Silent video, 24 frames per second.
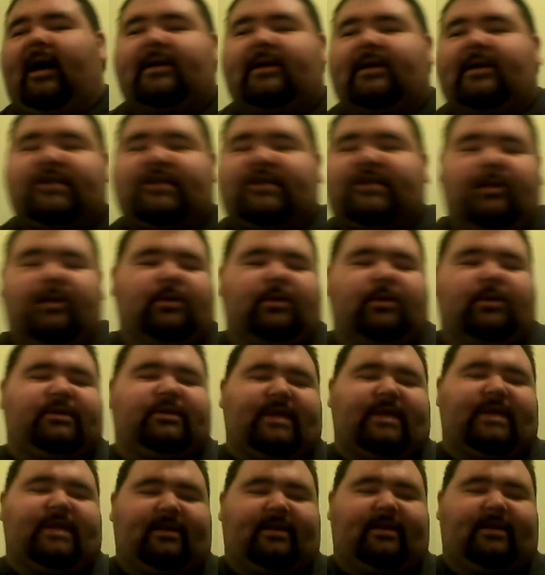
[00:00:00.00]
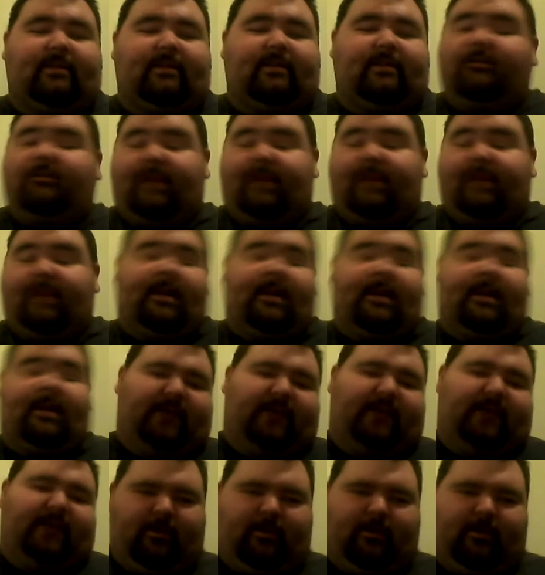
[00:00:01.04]
She was the female
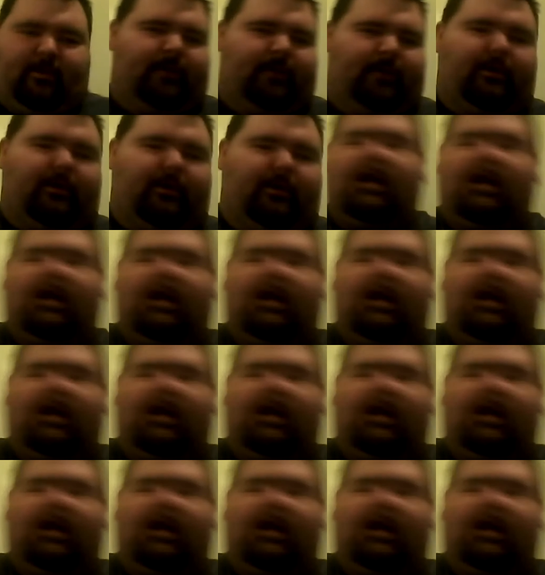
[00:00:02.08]
Terminator.